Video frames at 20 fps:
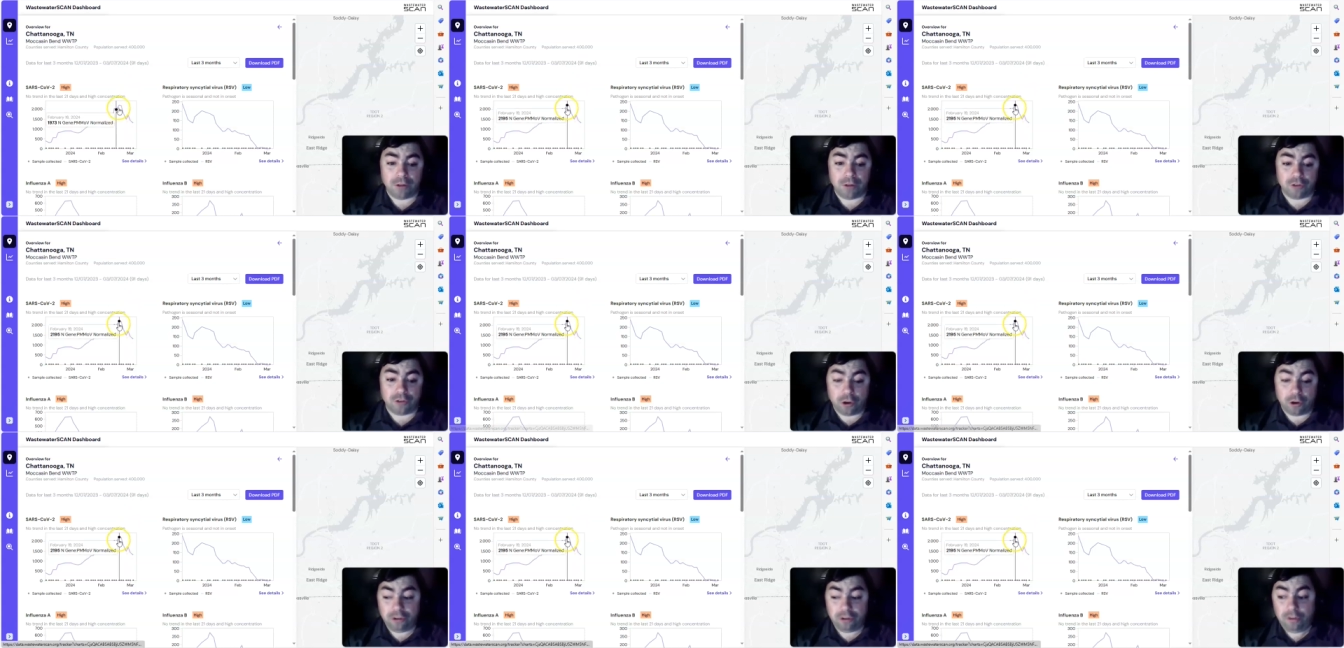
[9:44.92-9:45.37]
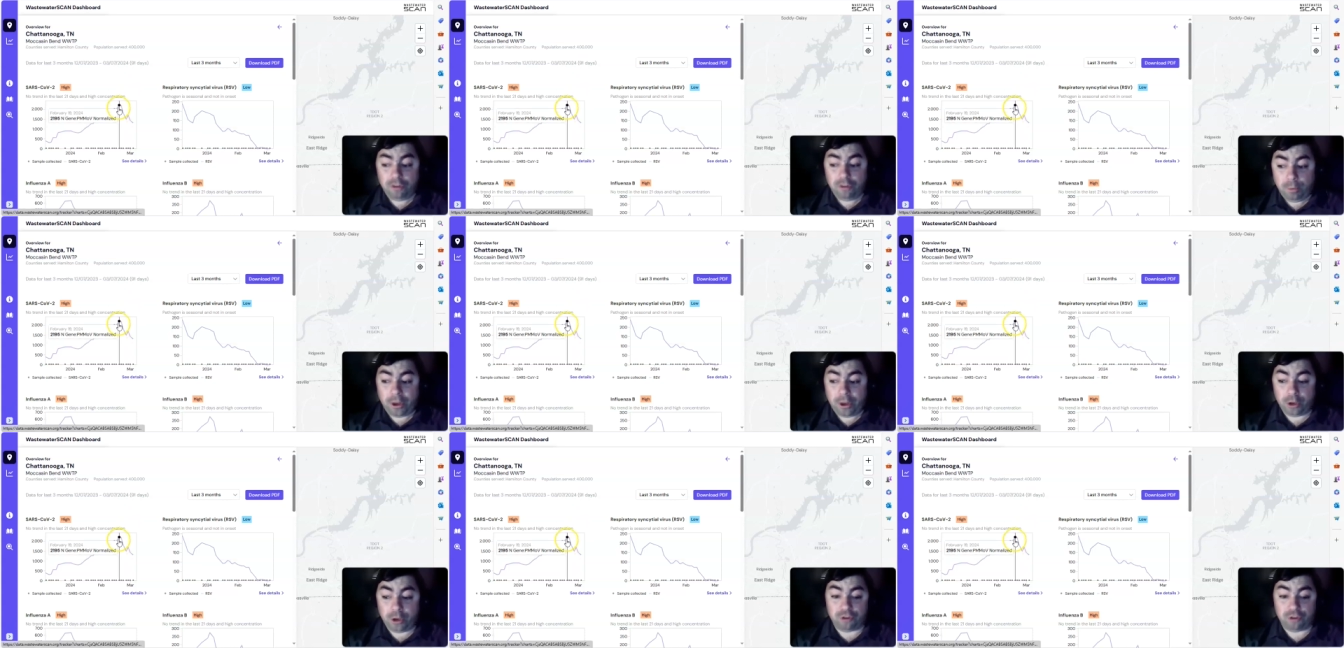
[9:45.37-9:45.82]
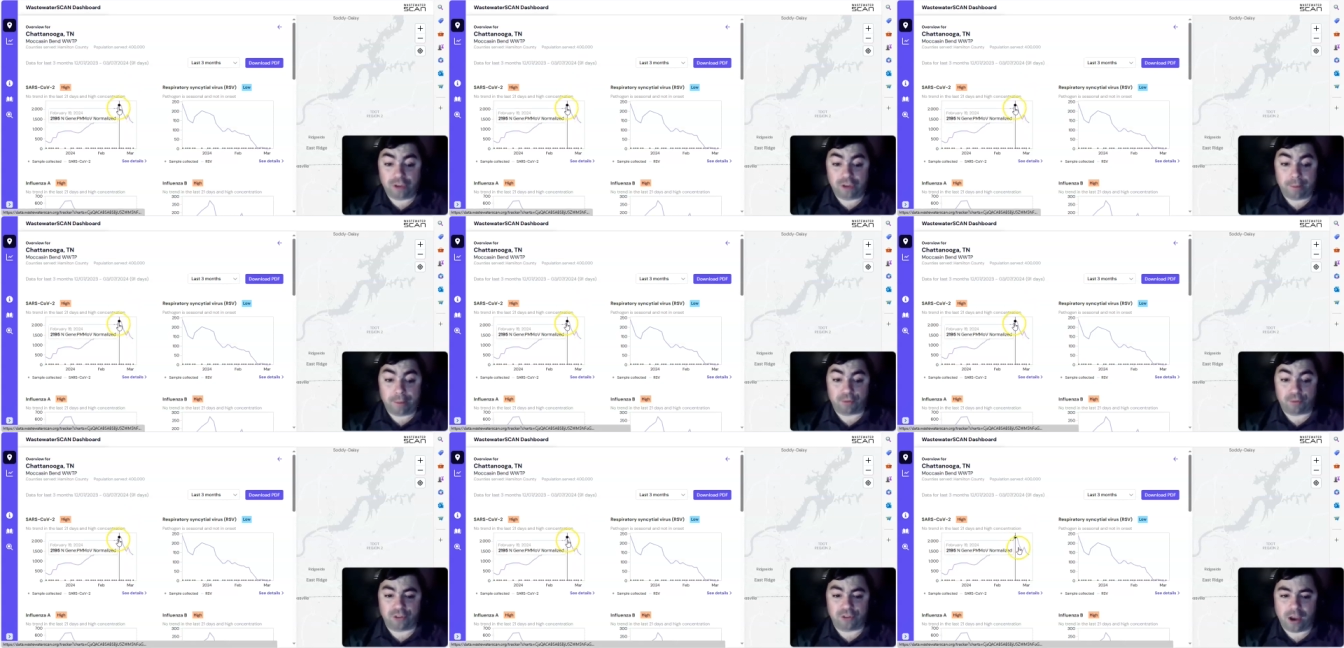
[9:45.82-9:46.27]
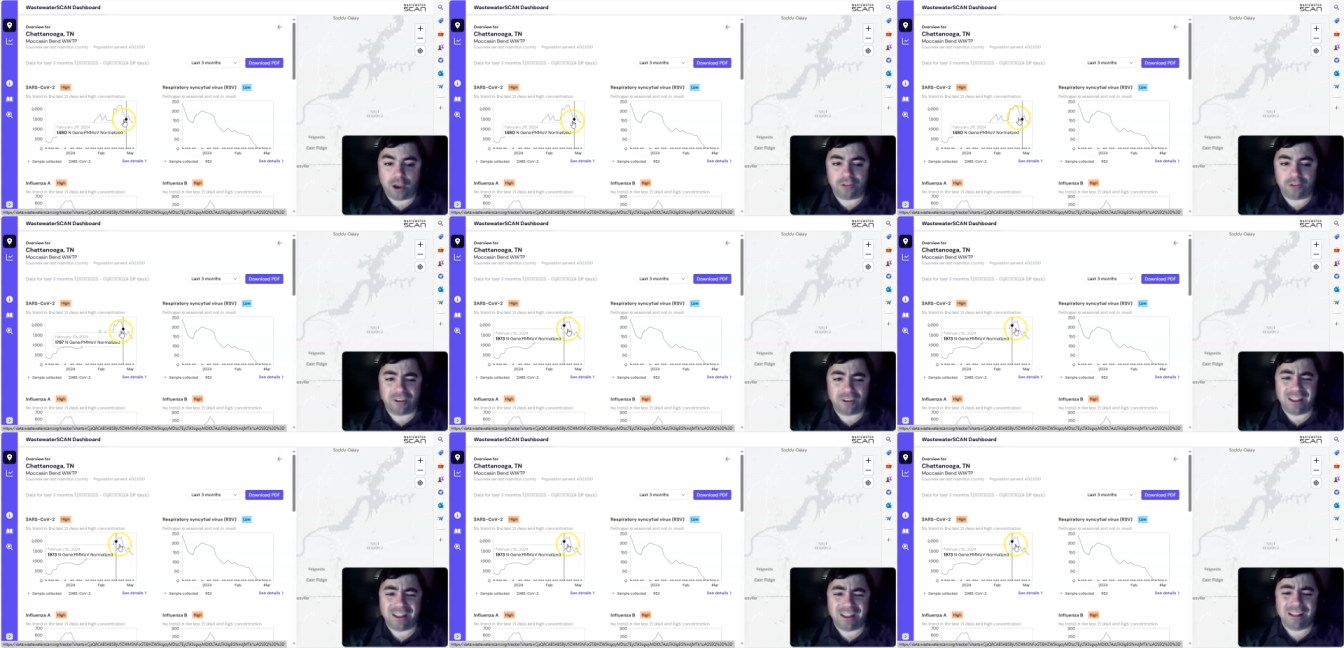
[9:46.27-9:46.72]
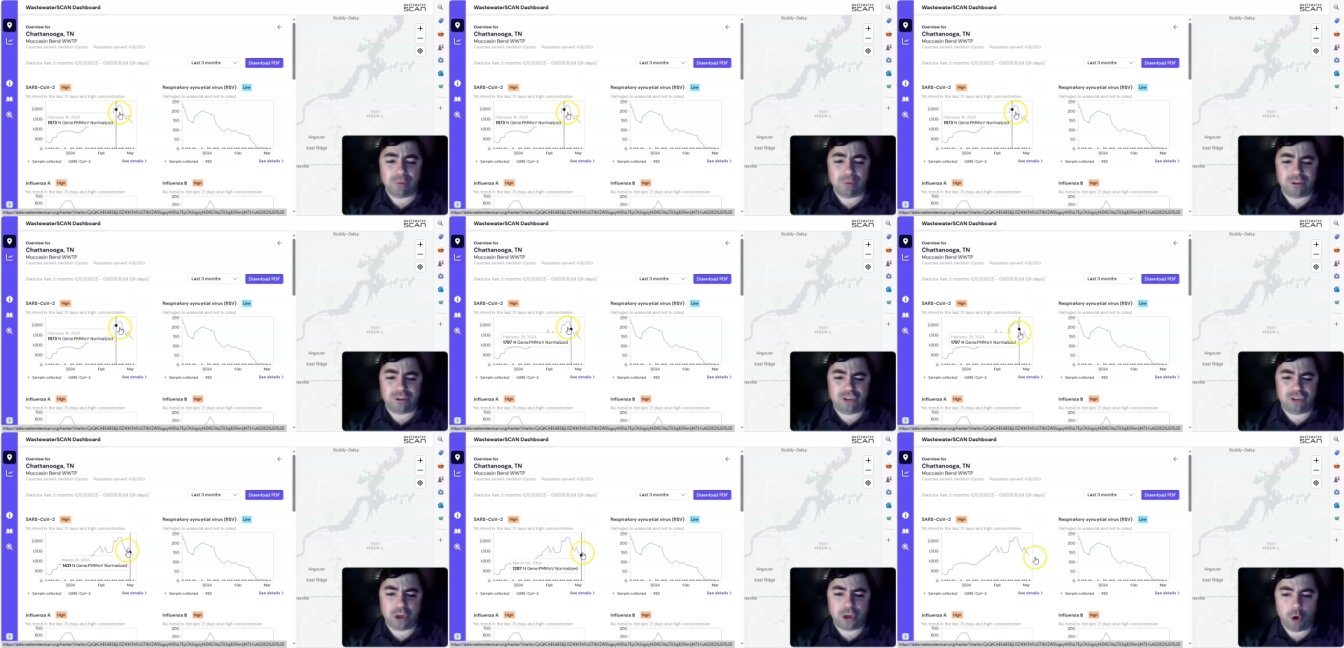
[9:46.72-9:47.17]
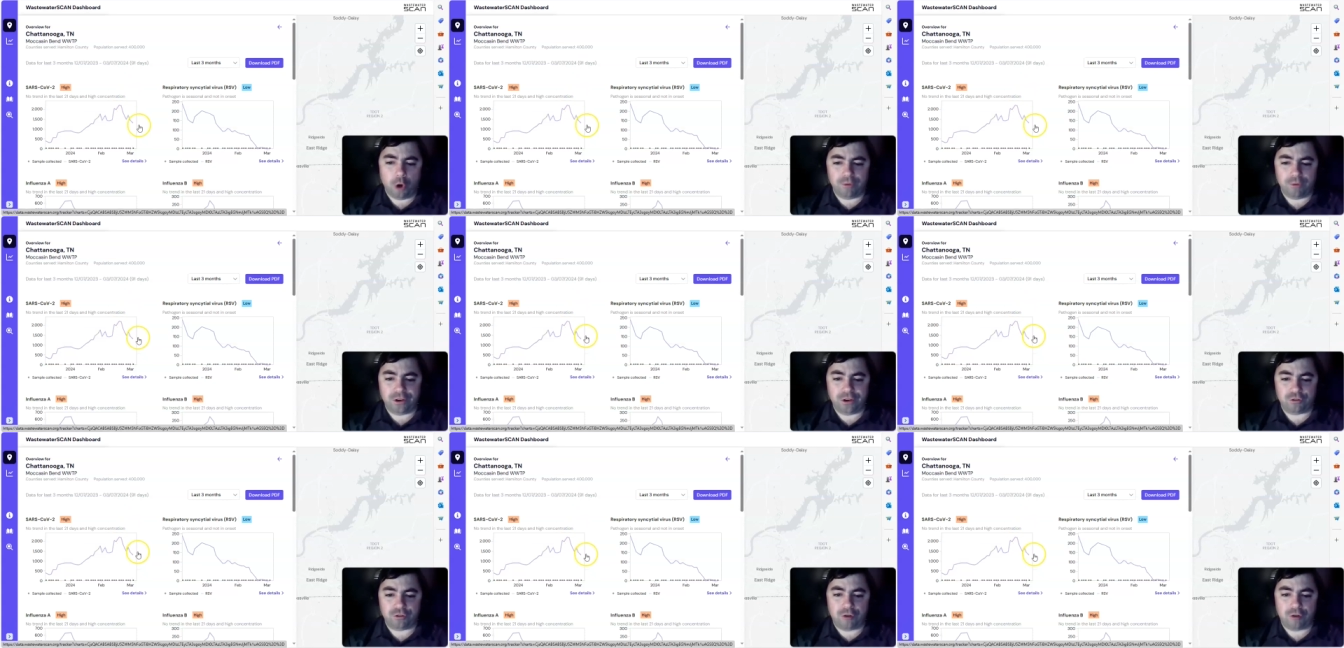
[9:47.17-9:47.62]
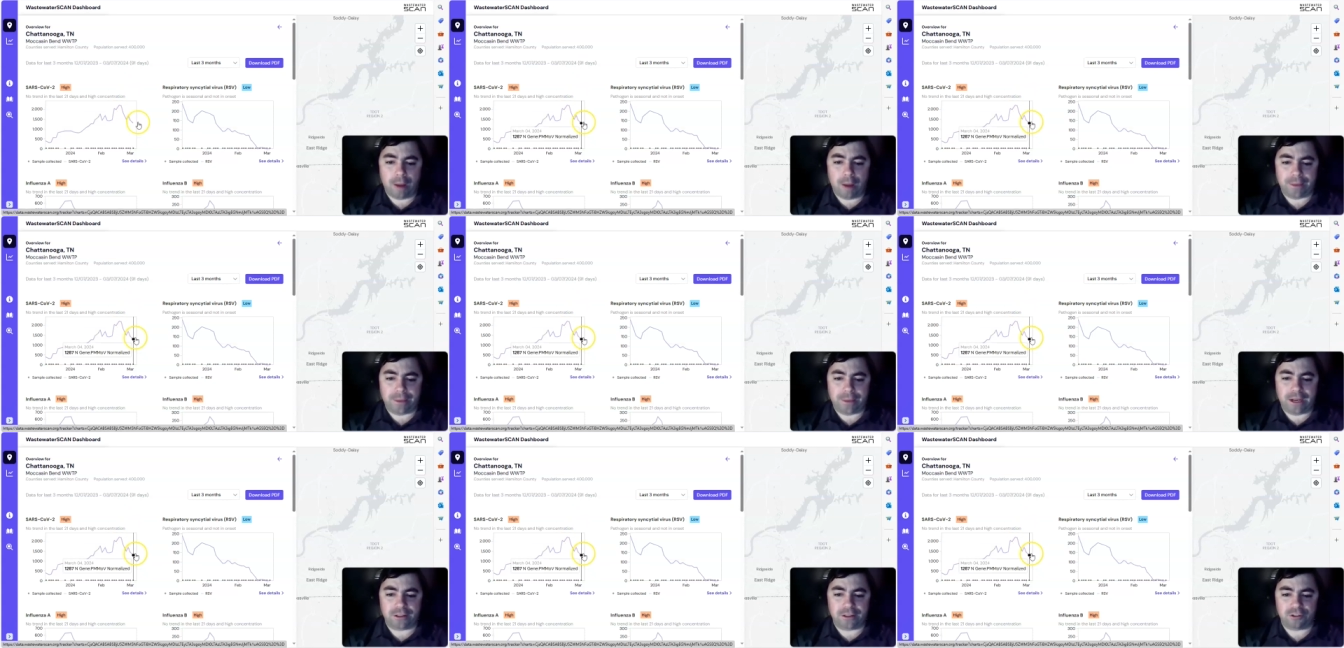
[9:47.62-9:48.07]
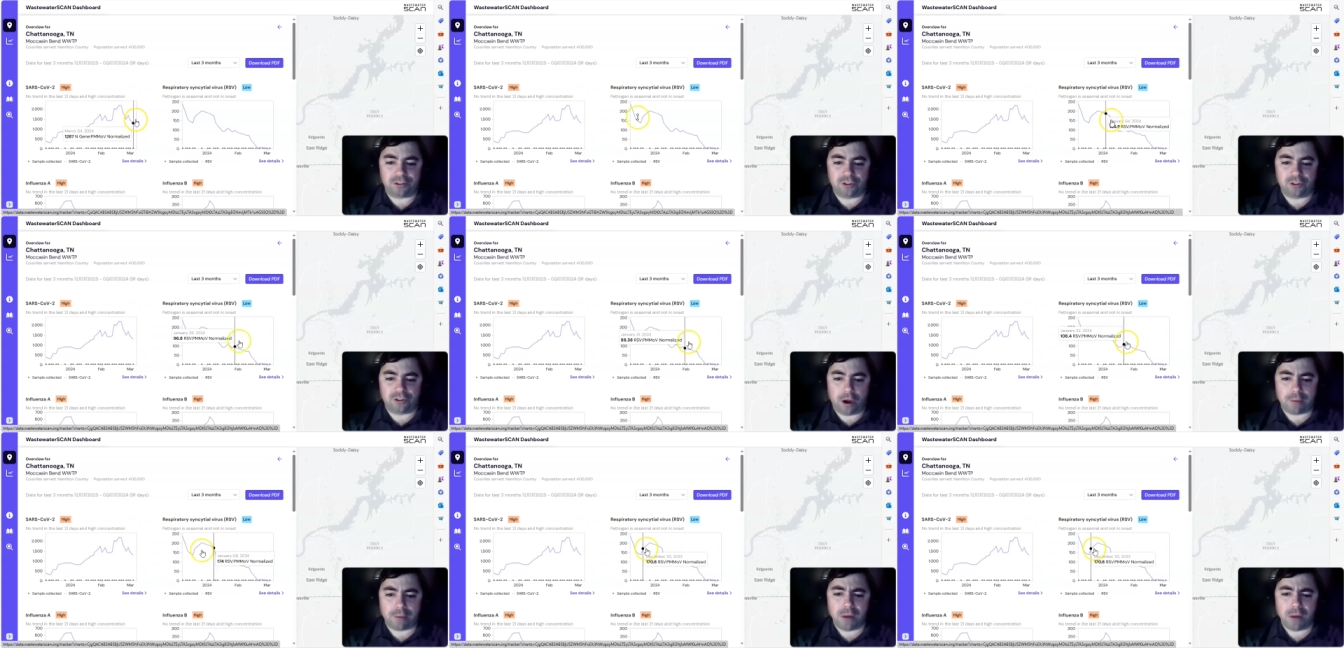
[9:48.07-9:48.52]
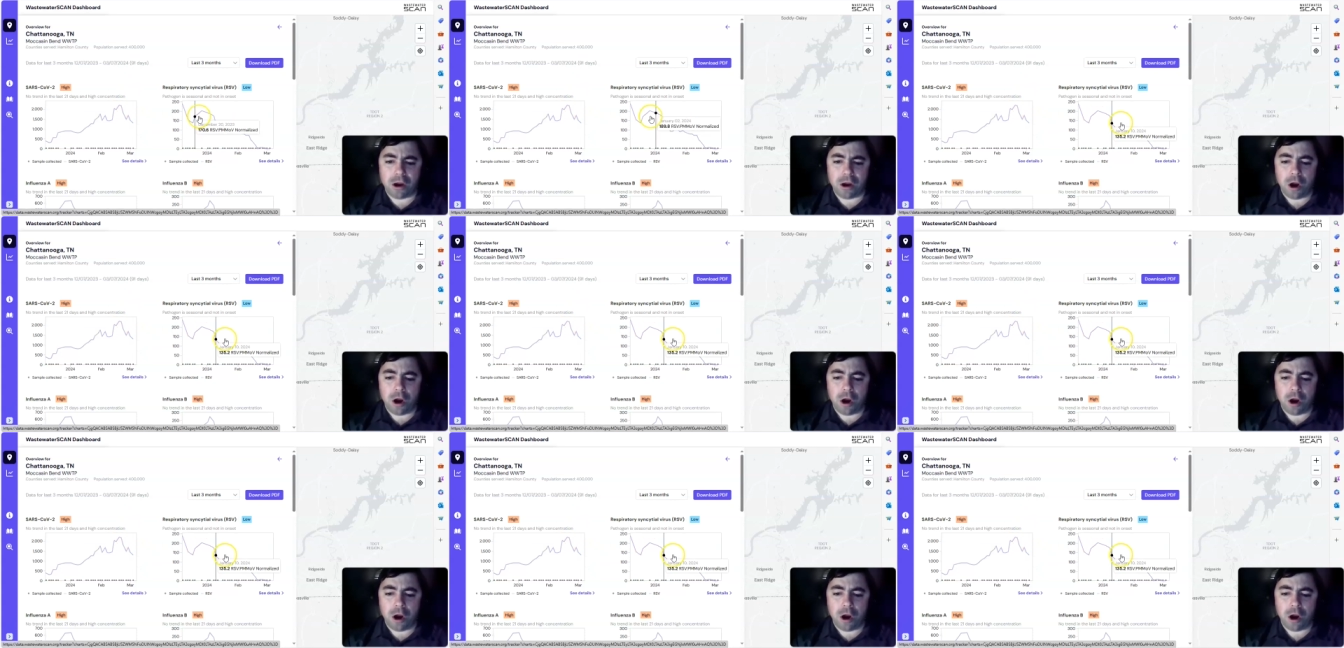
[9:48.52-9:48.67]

So this is a pretty good sample size. We can see COVID is dropping at this time.